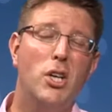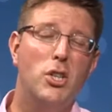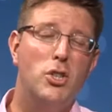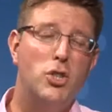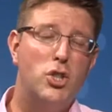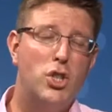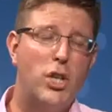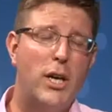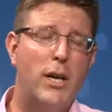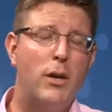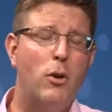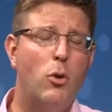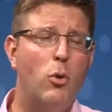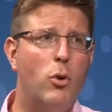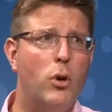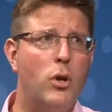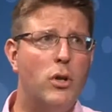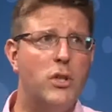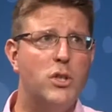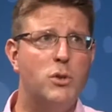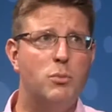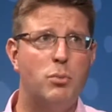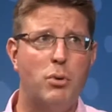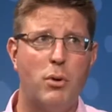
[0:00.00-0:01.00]
Shale
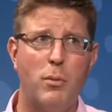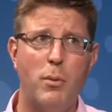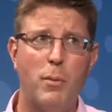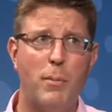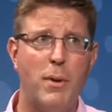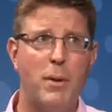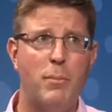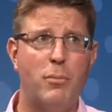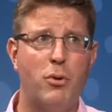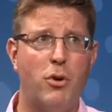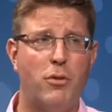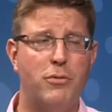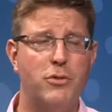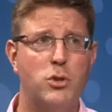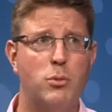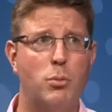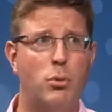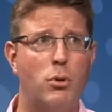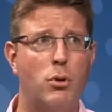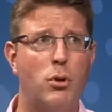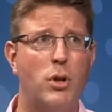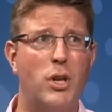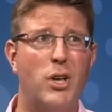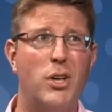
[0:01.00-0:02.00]
oil is probably
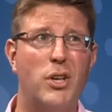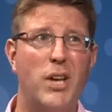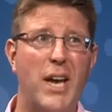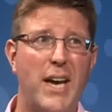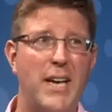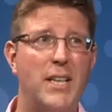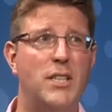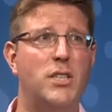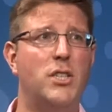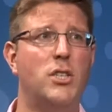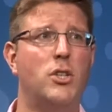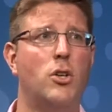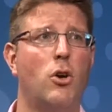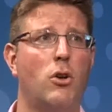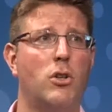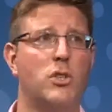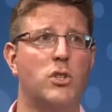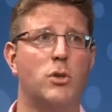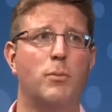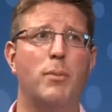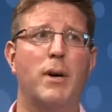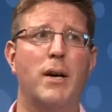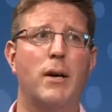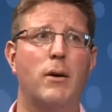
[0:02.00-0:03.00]
profitable at
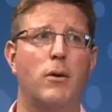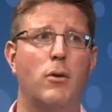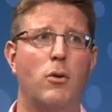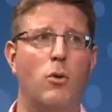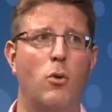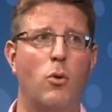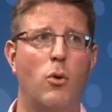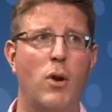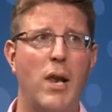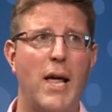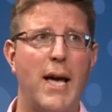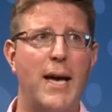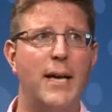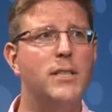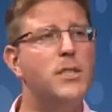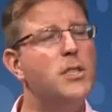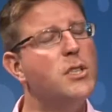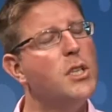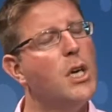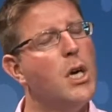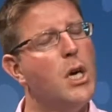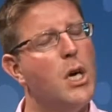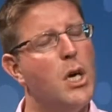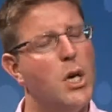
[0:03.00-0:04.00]
$80 a barrel or
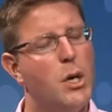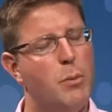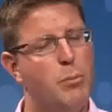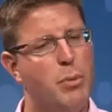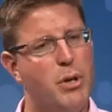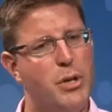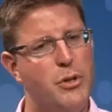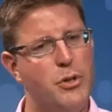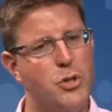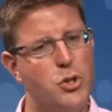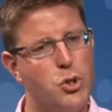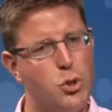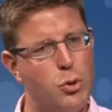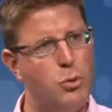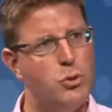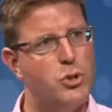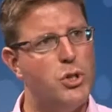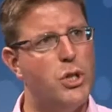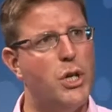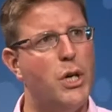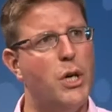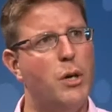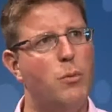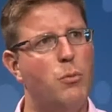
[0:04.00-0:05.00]
less. But in the short
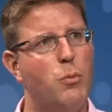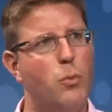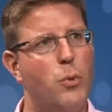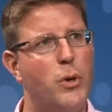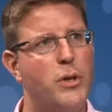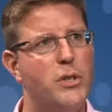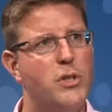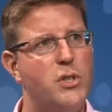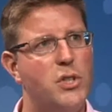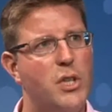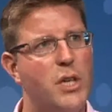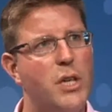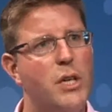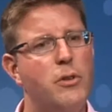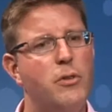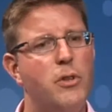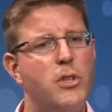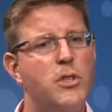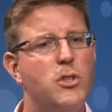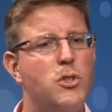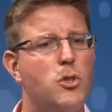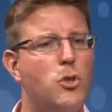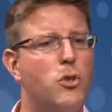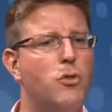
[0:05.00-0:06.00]
term, we're seeing
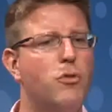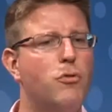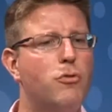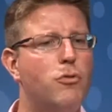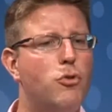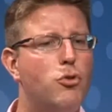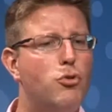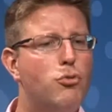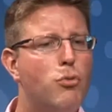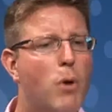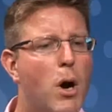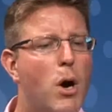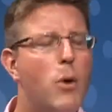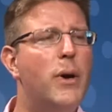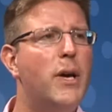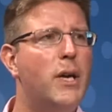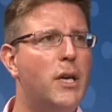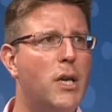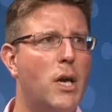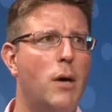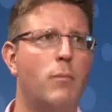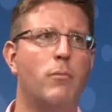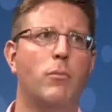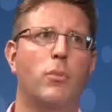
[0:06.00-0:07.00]
this sort of
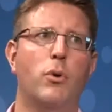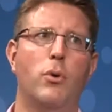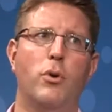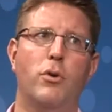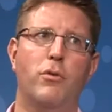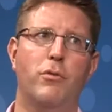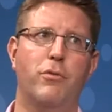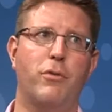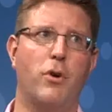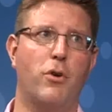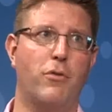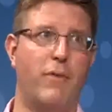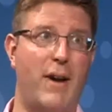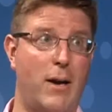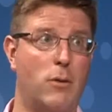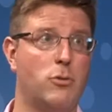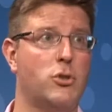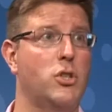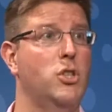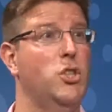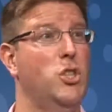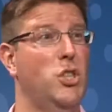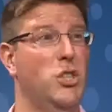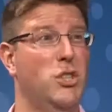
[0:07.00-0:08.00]
growing number of
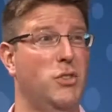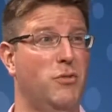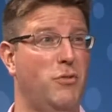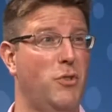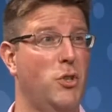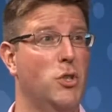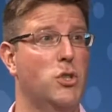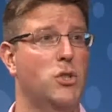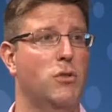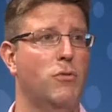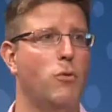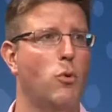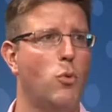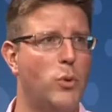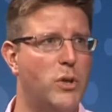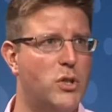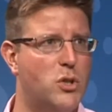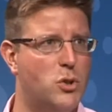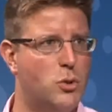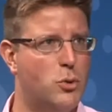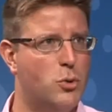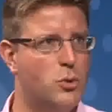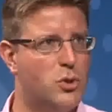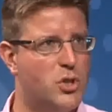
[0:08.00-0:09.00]
outages. First of all, we
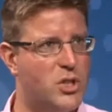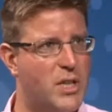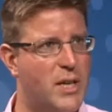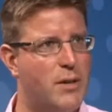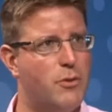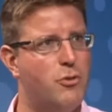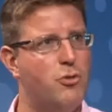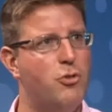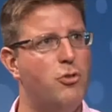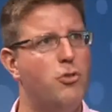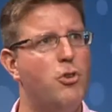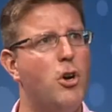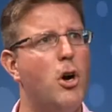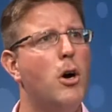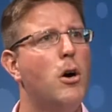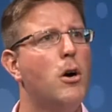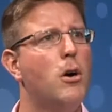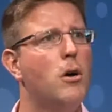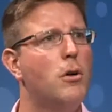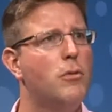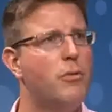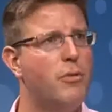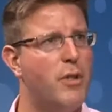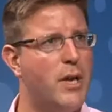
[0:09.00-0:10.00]
saw South
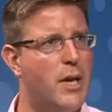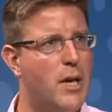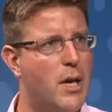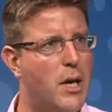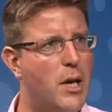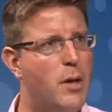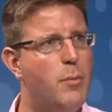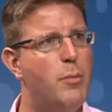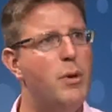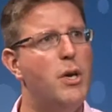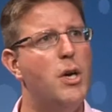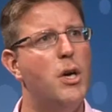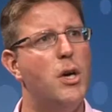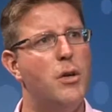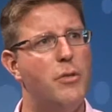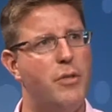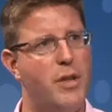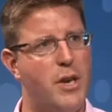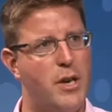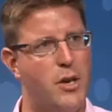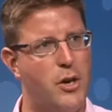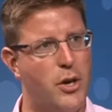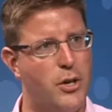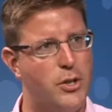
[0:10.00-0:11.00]
Sudan, then Libya,
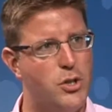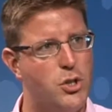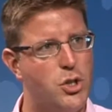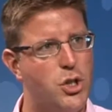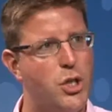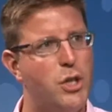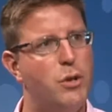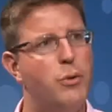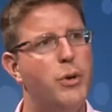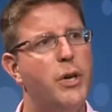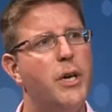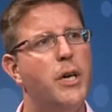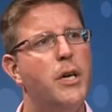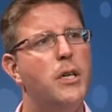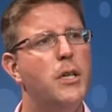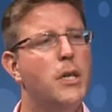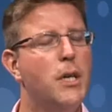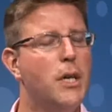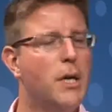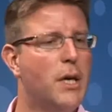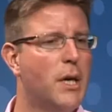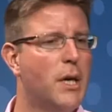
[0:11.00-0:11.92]
then Nigeria.